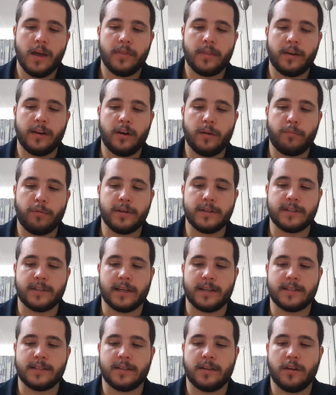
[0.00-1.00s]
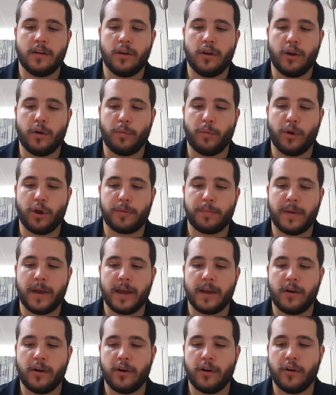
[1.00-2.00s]
The little princess, her
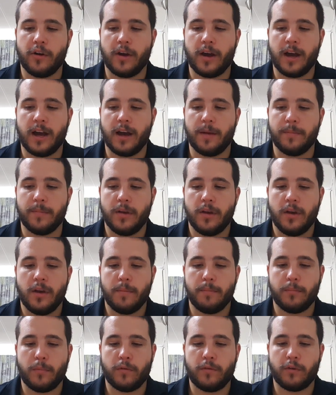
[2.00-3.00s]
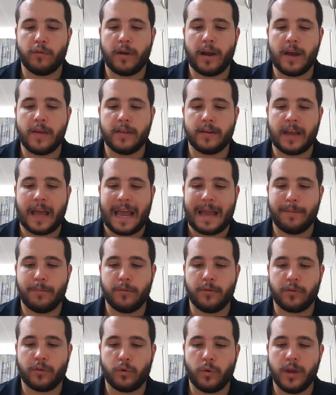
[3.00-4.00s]
work-bag on her arm, moved around the table
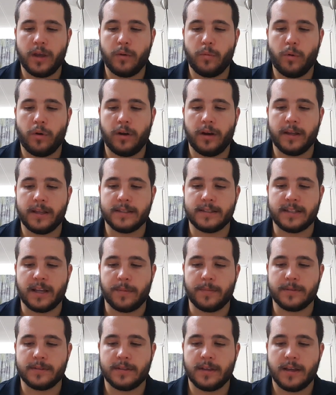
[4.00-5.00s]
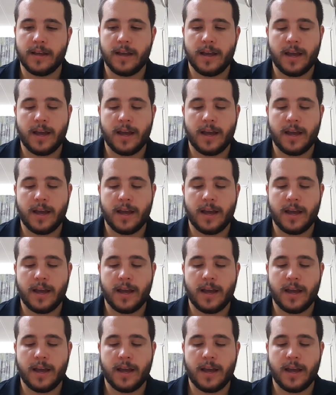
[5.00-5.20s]
with quick waddling steps,